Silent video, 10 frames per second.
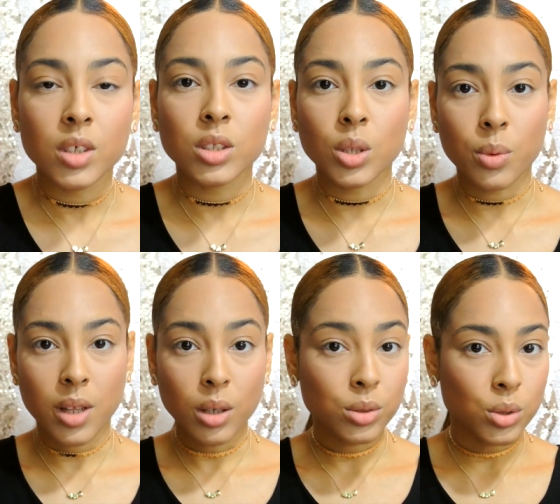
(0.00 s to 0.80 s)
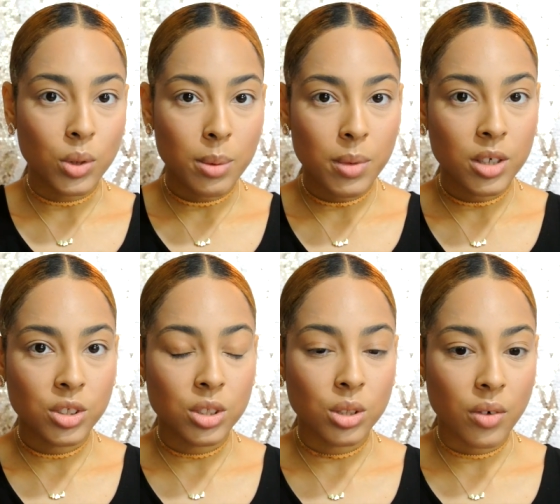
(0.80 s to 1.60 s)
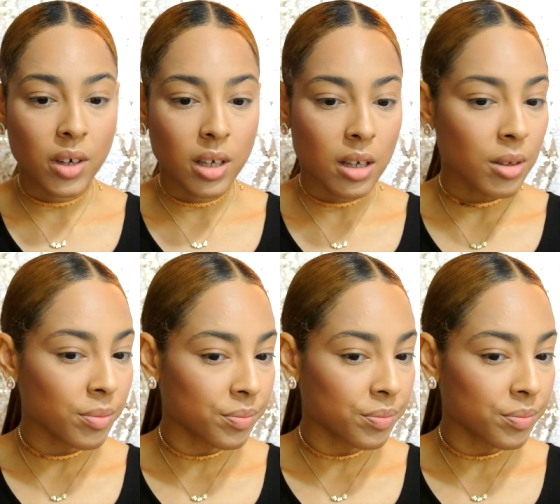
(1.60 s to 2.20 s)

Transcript: So without doing much, it's already,